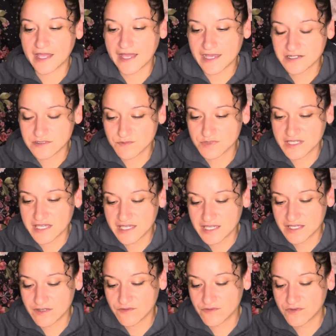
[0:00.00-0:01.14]
act and
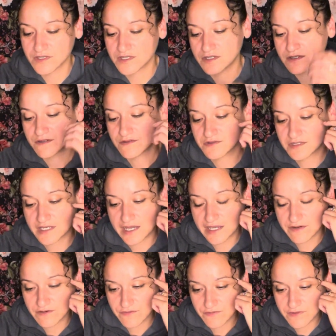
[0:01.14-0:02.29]
behave with the
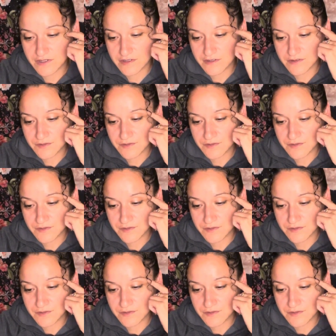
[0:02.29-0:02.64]
Hierophant.